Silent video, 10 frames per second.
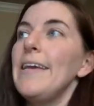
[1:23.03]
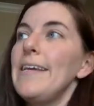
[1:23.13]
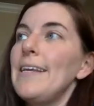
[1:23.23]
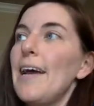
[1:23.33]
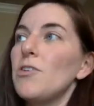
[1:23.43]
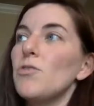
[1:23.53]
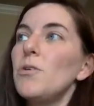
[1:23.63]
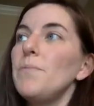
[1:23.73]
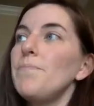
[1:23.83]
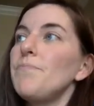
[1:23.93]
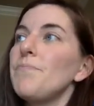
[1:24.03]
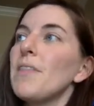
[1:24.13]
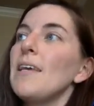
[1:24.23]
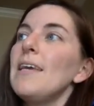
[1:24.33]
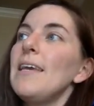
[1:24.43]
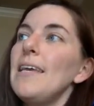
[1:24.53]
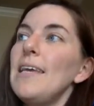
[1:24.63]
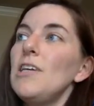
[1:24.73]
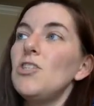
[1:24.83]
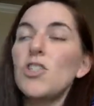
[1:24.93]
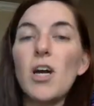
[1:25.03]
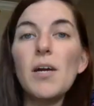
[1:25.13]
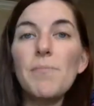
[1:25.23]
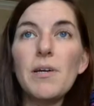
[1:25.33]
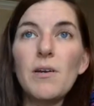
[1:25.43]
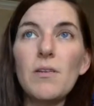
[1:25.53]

E natural, E sharp,